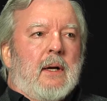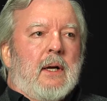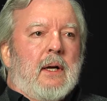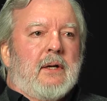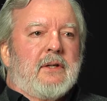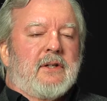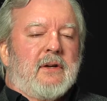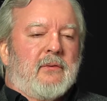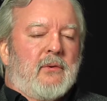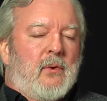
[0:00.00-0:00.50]

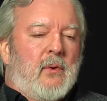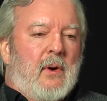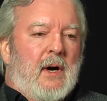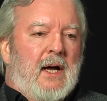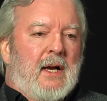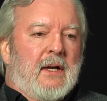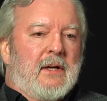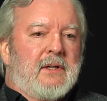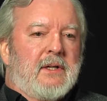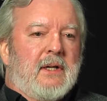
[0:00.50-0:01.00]
is of
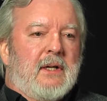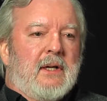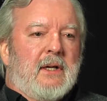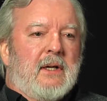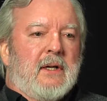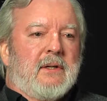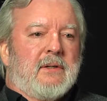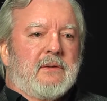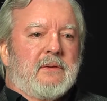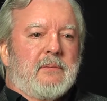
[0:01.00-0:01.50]
quality
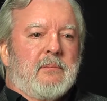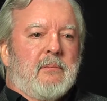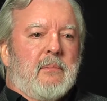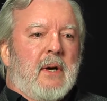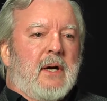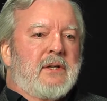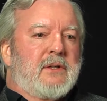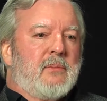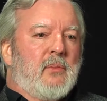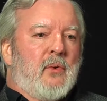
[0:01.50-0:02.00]
is
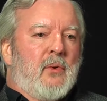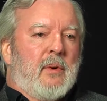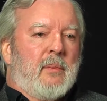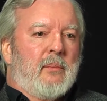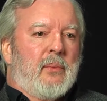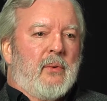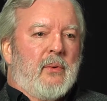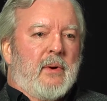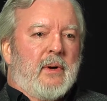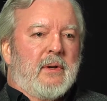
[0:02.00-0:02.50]
much more
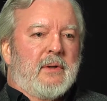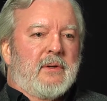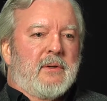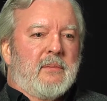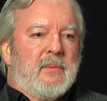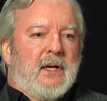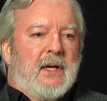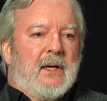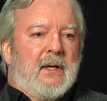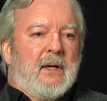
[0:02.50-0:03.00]
important to
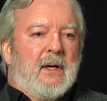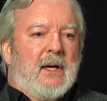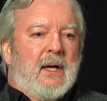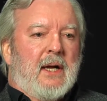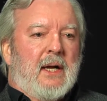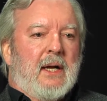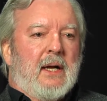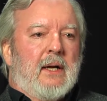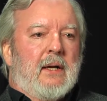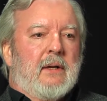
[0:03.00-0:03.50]
me.
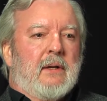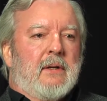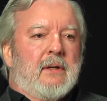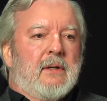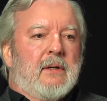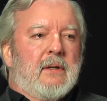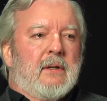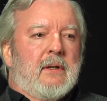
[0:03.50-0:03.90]
And